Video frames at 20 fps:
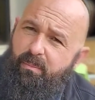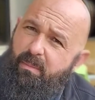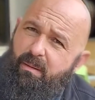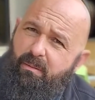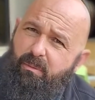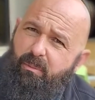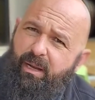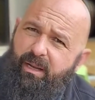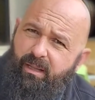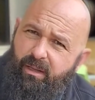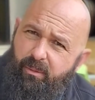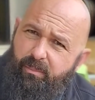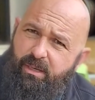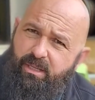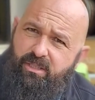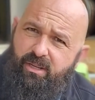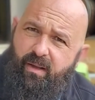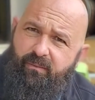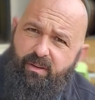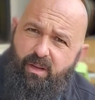maybe blend a little bit
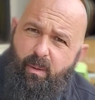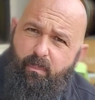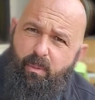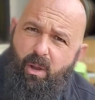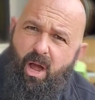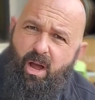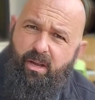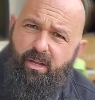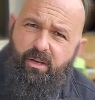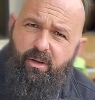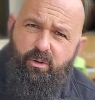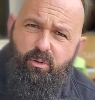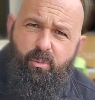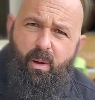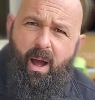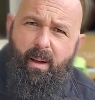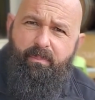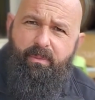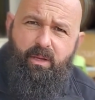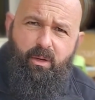of Sauvignon Blanc in it,
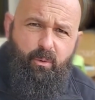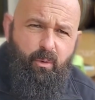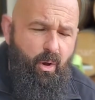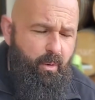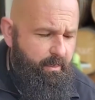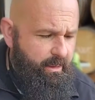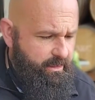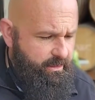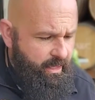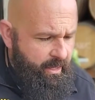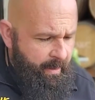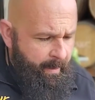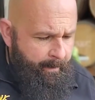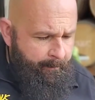pop the aromas.